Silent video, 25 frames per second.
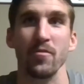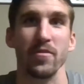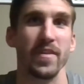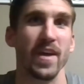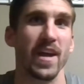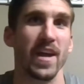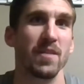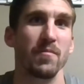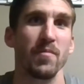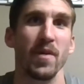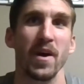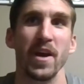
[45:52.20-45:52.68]

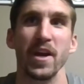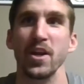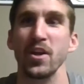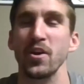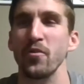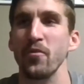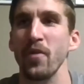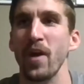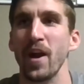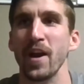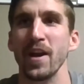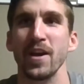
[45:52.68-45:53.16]
anybody
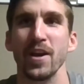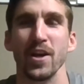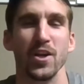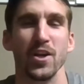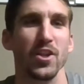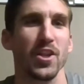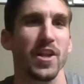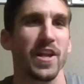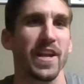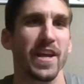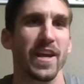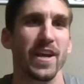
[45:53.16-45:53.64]
or running a
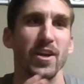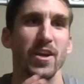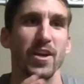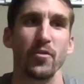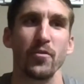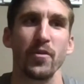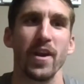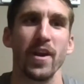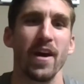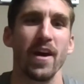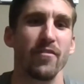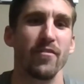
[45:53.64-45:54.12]
clinic or
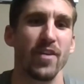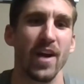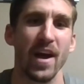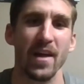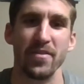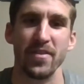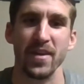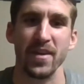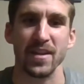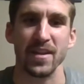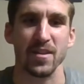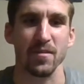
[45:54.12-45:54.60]
whatever, I
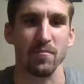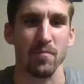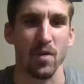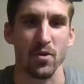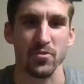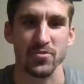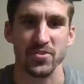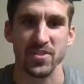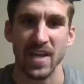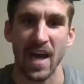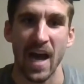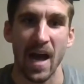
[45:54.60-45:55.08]
think the
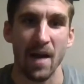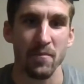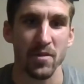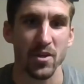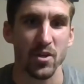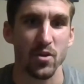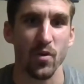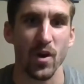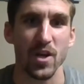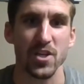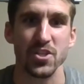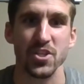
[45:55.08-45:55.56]
most common
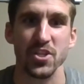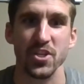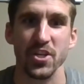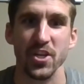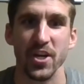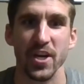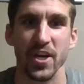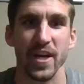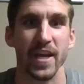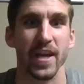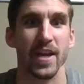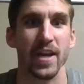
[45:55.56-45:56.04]
question you're
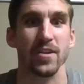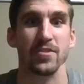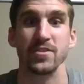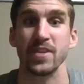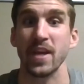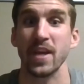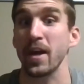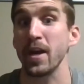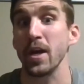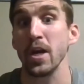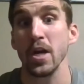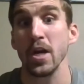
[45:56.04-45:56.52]
going to get is,
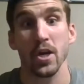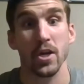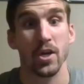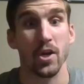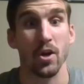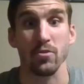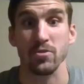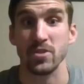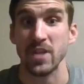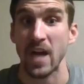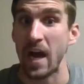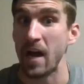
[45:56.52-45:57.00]
okay,
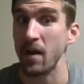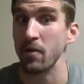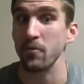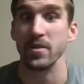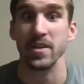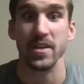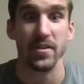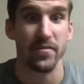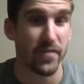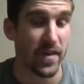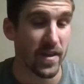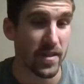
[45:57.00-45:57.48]
coach, how do we
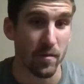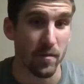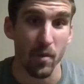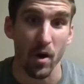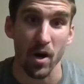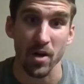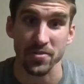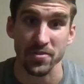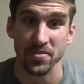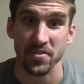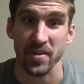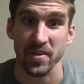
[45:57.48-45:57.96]
defend the
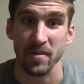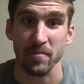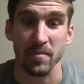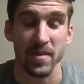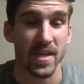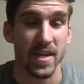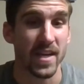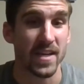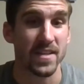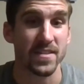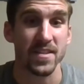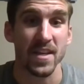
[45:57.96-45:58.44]
ball screen?
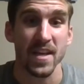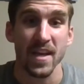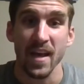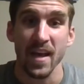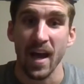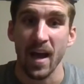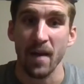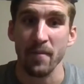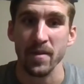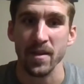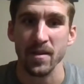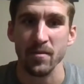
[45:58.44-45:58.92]
Because
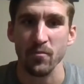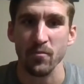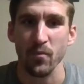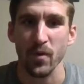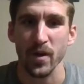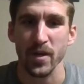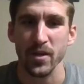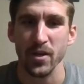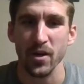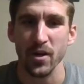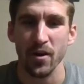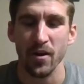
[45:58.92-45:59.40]

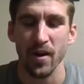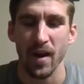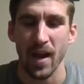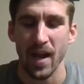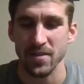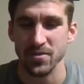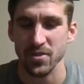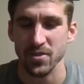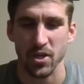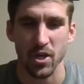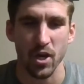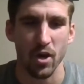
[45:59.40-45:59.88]
when you're,
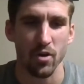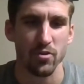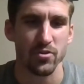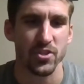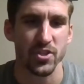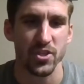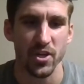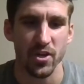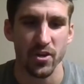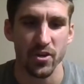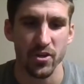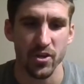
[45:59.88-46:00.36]
as a coach,
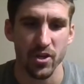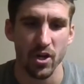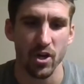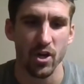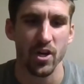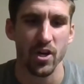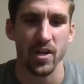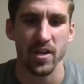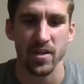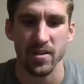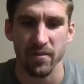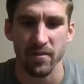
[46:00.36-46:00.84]
you're
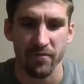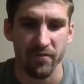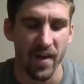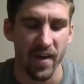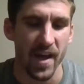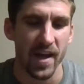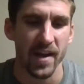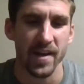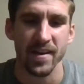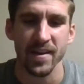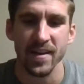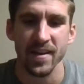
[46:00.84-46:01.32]
going to
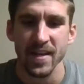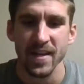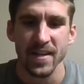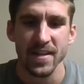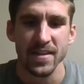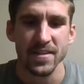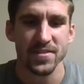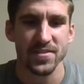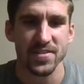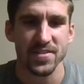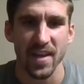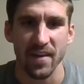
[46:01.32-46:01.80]
defend
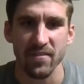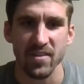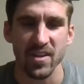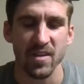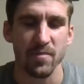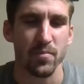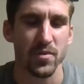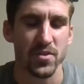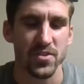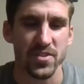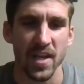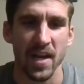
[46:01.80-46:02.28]

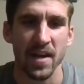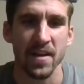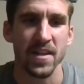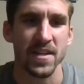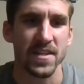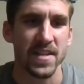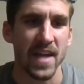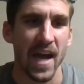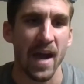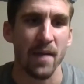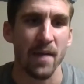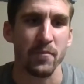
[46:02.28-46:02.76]
70% of the
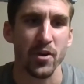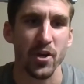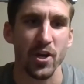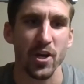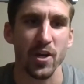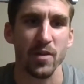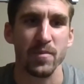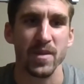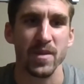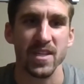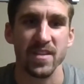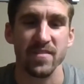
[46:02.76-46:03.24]
time, you're
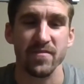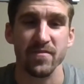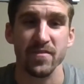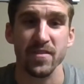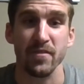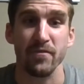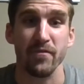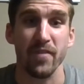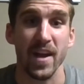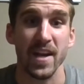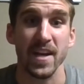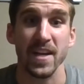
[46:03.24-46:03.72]
going to be
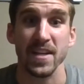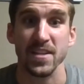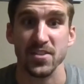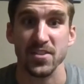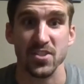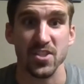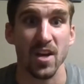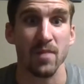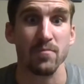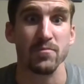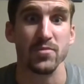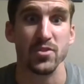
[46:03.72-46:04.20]
defending
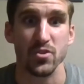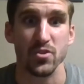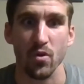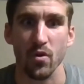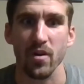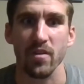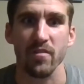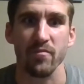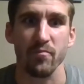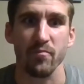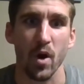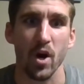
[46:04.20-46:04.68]
some
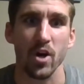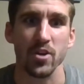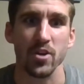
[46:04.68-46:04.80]
sort of ball